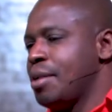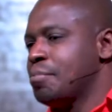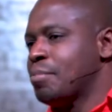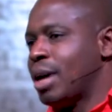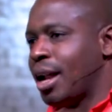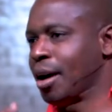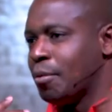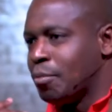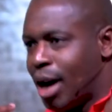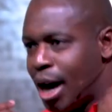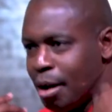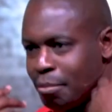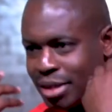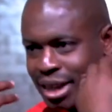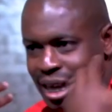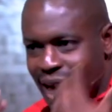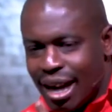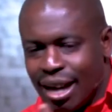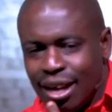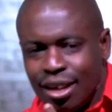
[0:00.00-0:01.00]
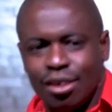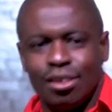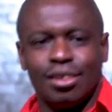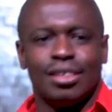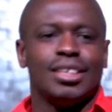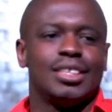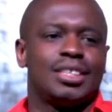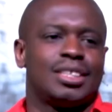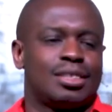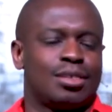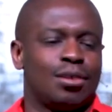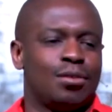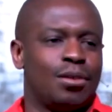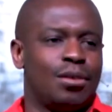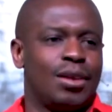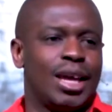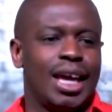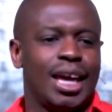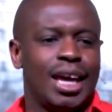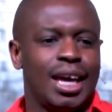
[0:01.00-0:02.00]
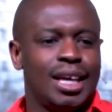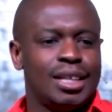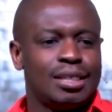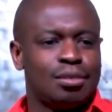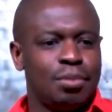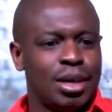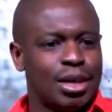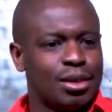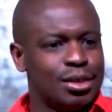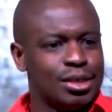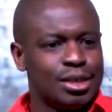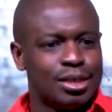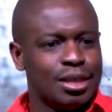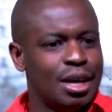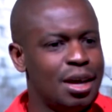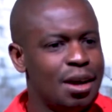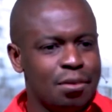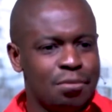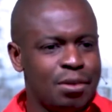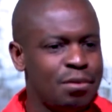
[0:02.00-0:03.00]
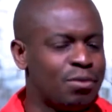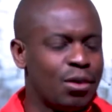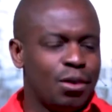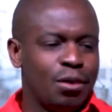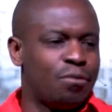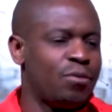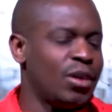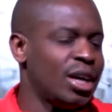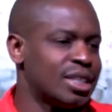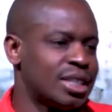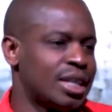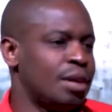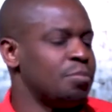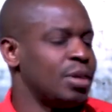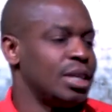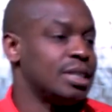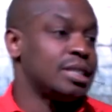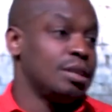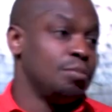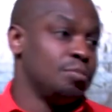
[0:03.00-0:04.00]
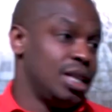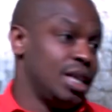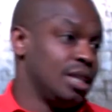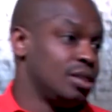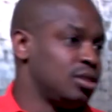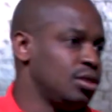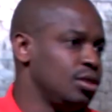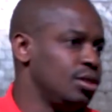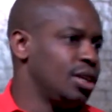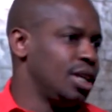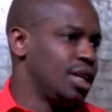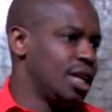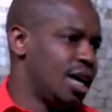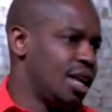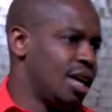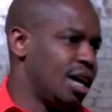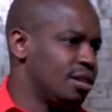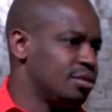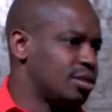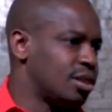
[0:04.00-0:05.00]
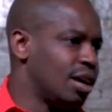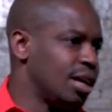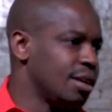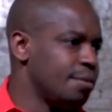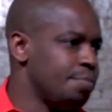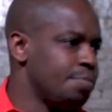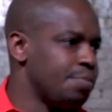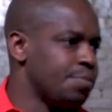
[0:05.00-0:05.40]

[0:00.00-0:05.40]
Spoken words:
But why I'm telling you the story is because we've all felt something similar too in our lives, right?